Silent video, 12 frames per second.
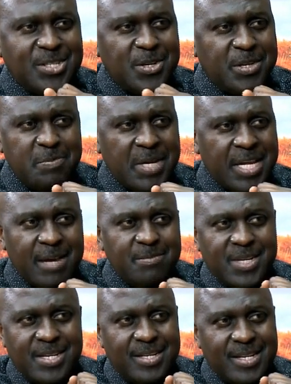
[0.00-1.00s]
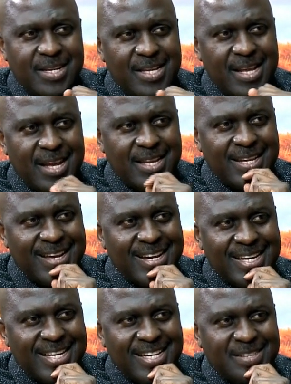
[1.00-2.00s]
That's why I told you the gatekeepers.
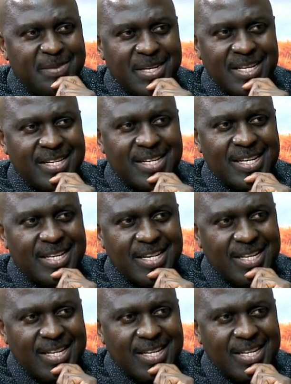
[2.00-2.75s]
Those people have their